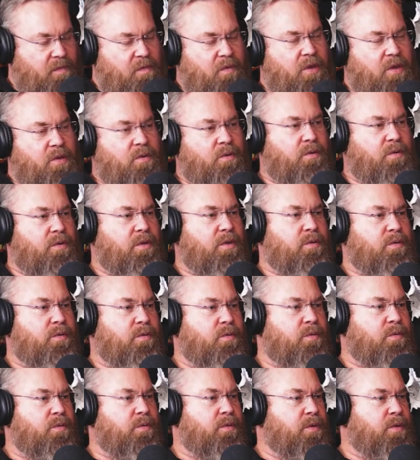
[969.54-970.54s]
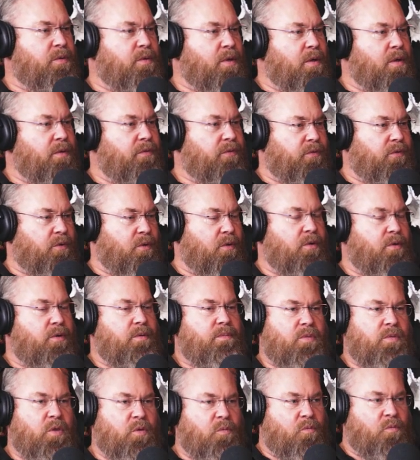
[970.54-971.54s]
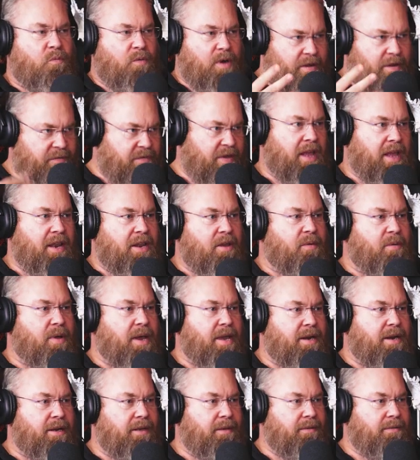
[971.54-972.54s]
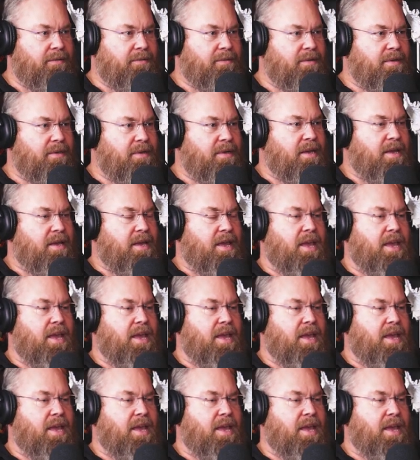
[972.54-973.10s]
you're you're you're going through, you're reevaluating. Yeah.